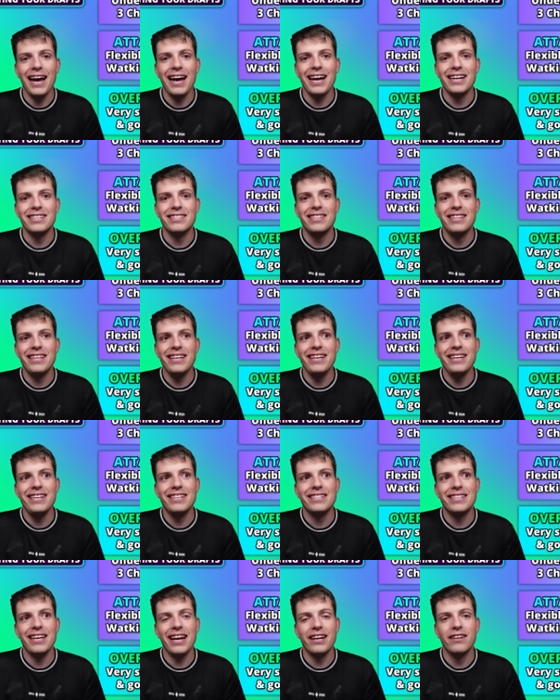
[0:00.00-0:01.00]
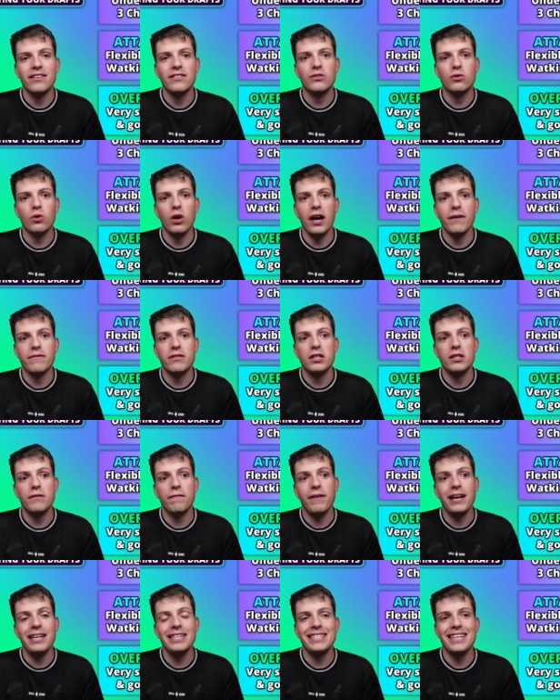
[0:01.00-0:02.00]
at the second draft, the
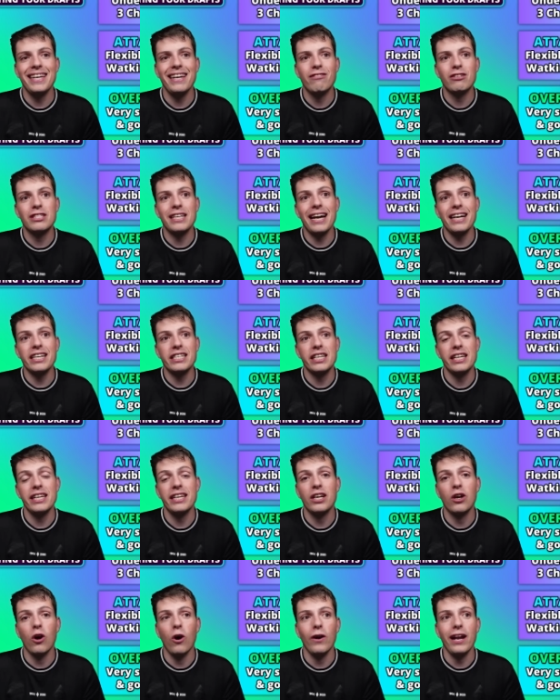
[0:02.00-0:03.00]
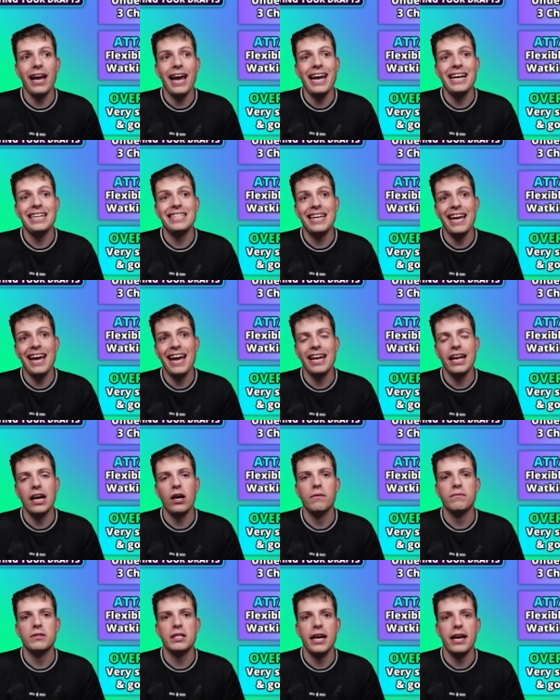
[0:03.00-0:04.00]
defense here has actually got a 10 out
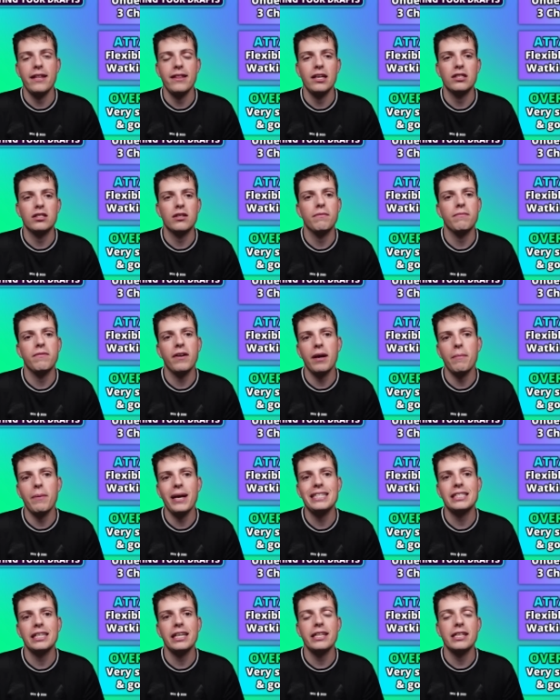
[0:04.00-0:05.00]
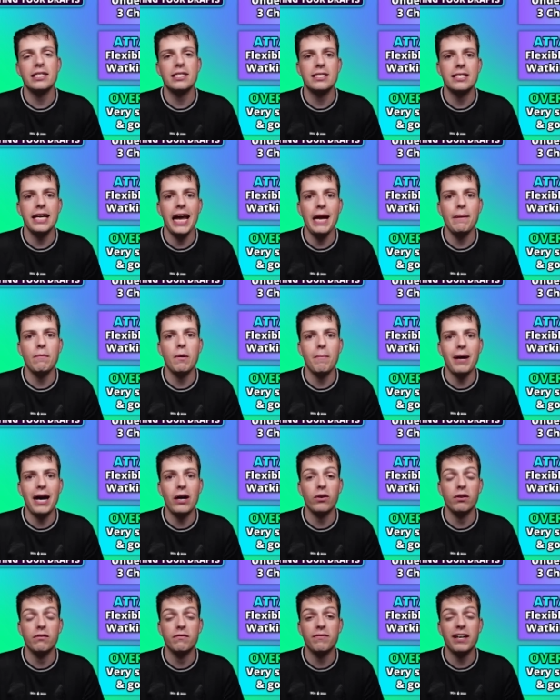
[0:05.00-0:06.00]
of 10. There's basically the same
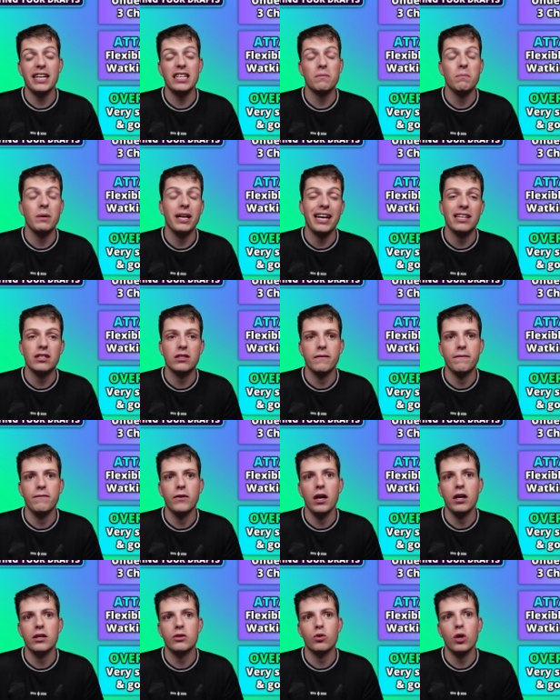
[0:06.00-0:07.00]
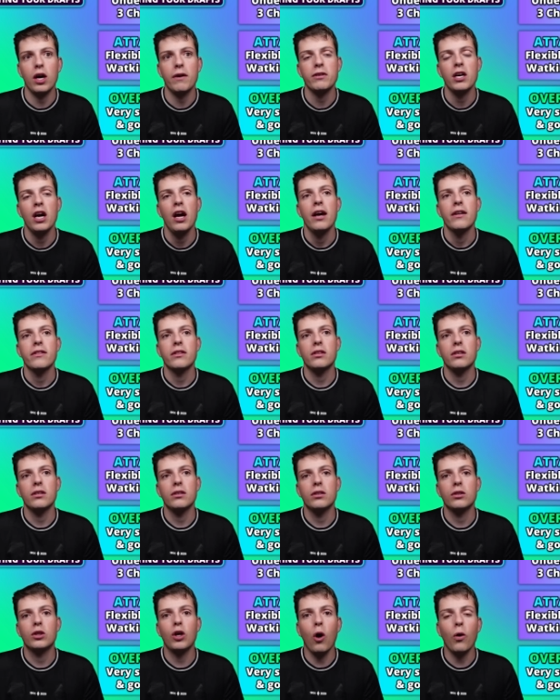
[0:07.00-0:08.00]
amount of investment as the first draft.
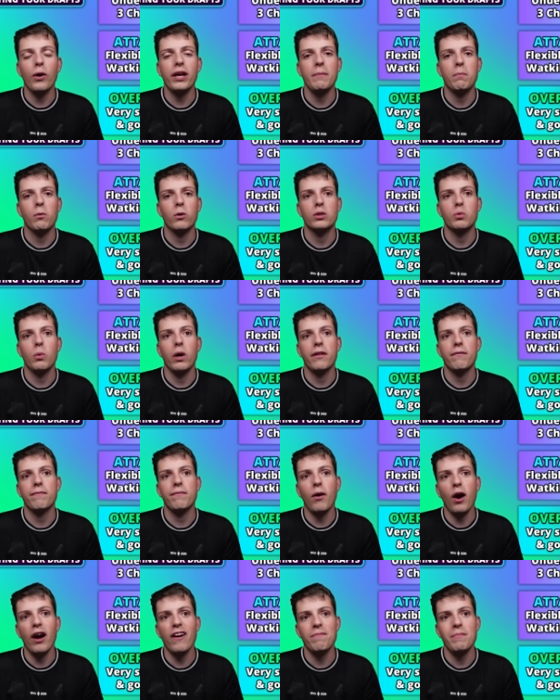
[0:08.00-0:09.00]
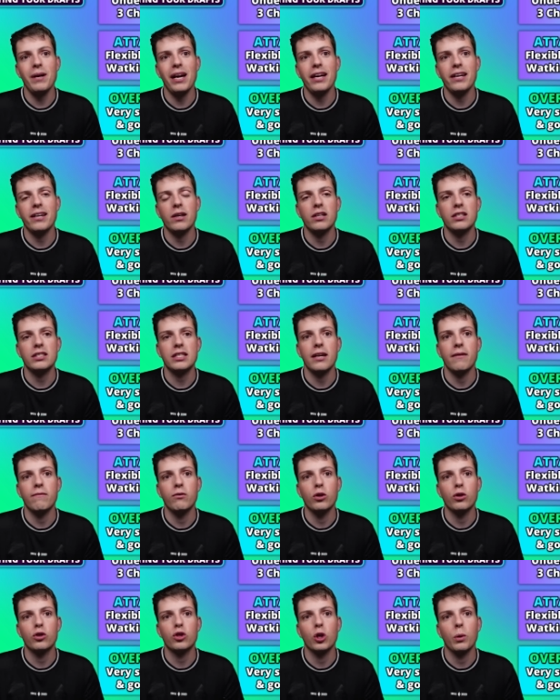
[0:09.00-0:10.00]
The goalkeeper is worth 5 million, and instead of
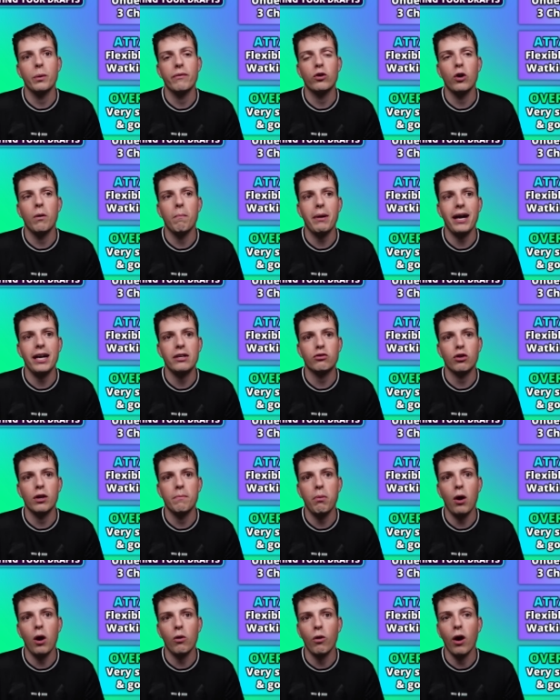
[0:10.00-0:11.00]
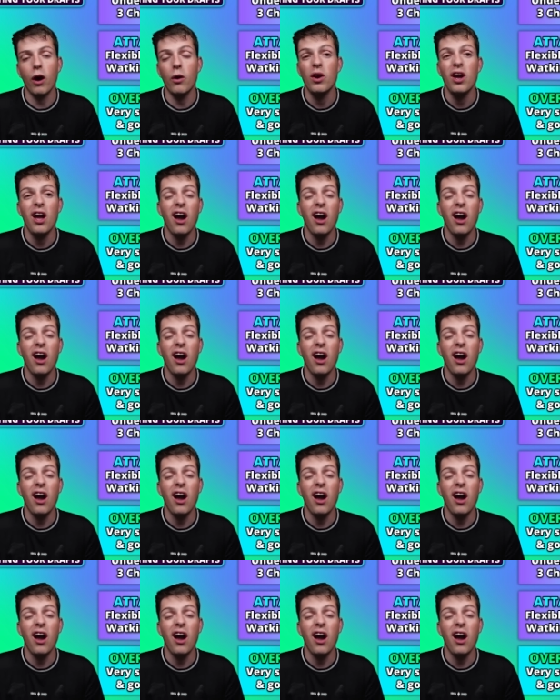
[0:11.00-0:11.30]
Luke Shaw, we've gone Pedro Porro.